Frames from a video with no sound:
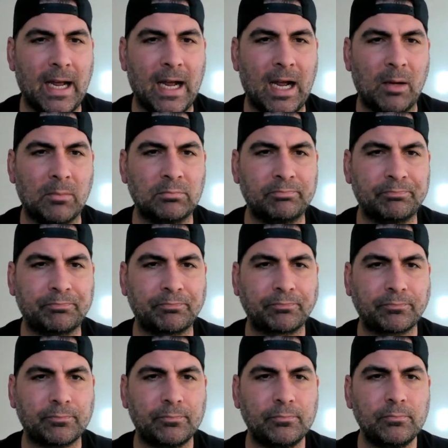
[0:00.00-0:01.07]

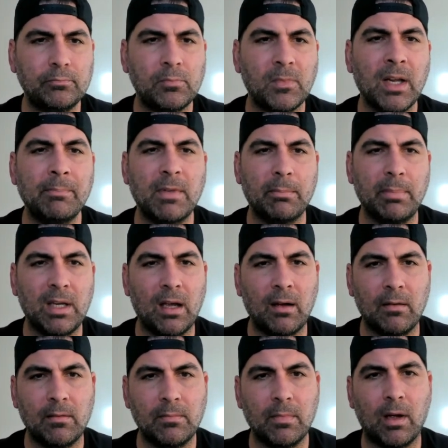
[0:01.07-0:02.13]
him to be
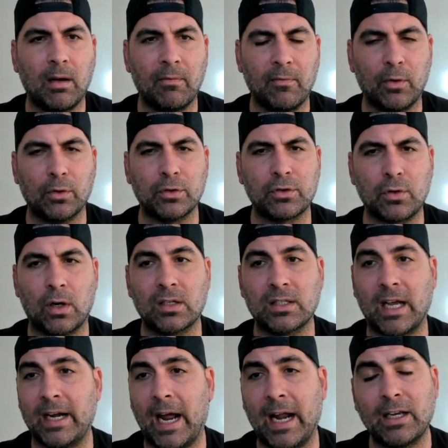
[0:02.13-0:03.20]
a full strong
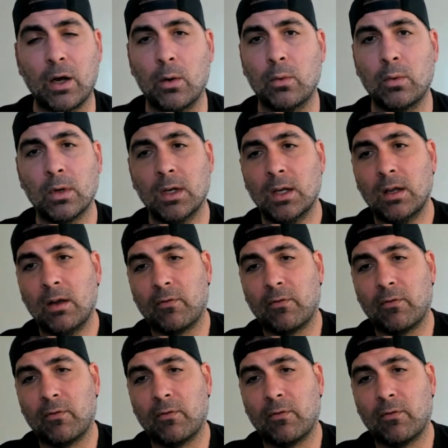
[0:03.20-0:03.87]
side. I'd go